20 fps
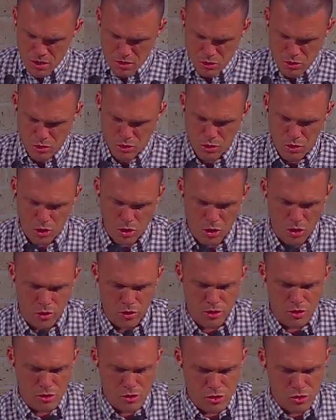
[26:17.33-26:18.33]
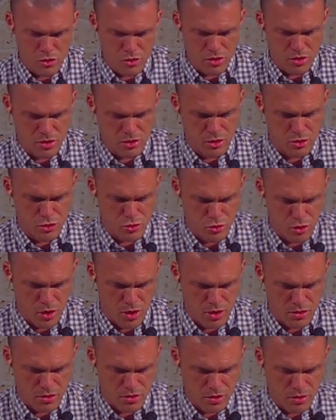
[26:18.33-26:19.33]
to God, choosing to
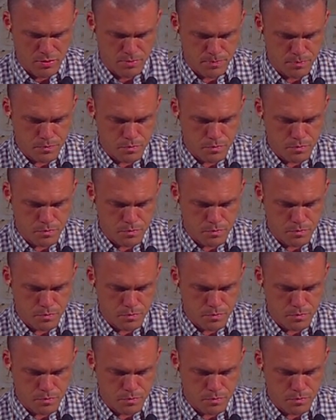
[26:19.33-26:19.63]
trust.